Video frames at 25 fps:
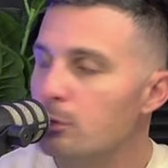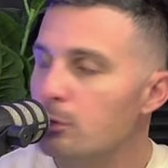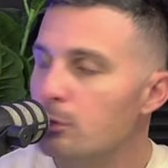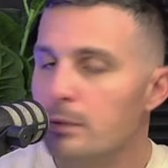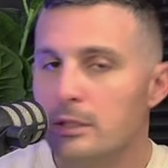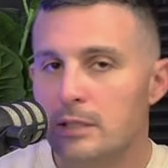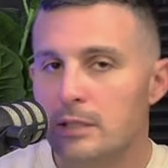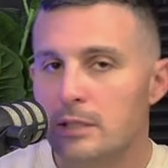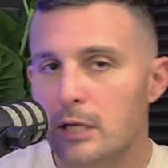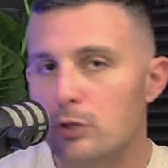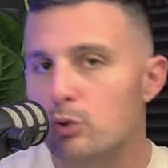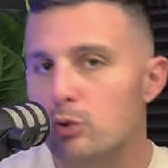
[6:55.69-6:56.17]

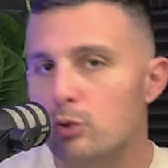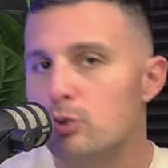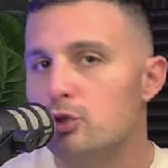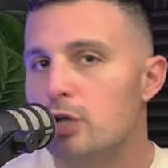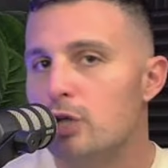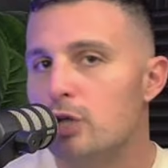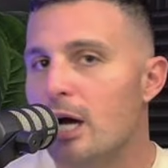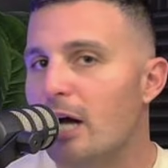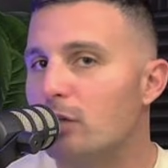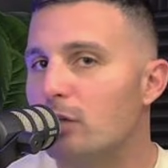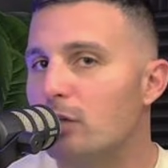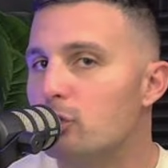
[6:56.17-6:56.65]
because they do
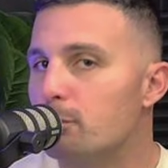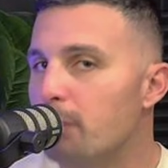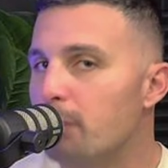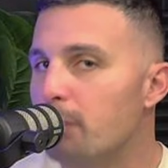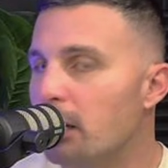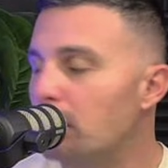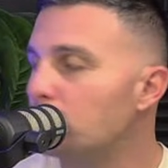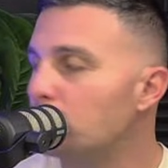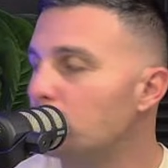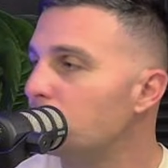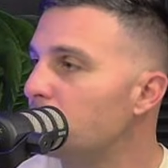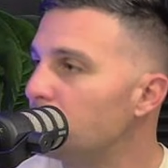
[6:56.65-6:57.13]
charge a
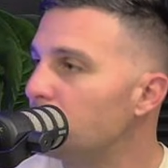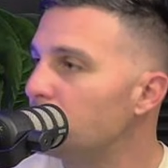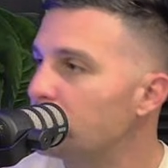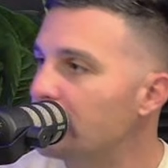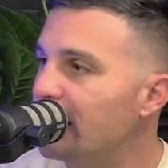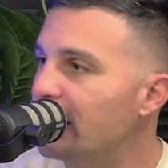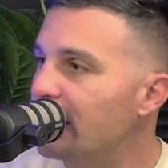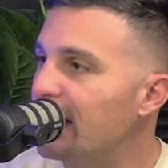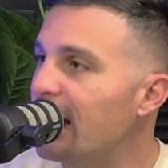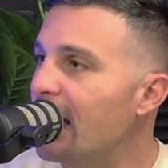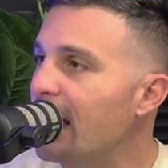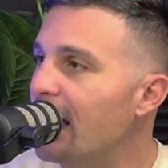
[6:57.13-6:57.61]
penalty to
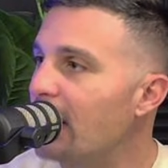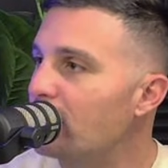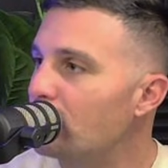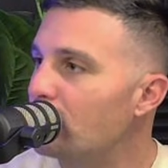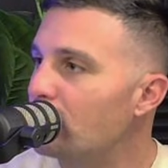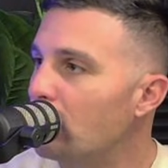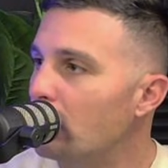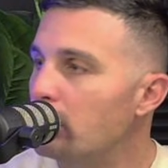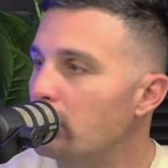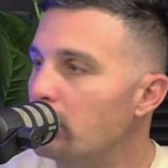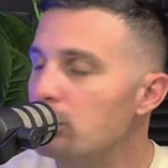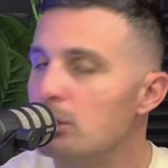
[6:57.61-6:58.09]
get out of
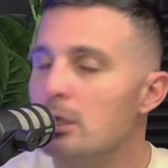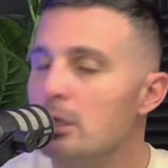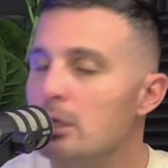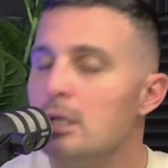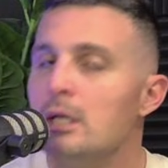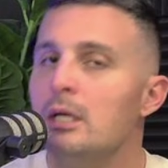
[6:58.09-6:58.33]
those,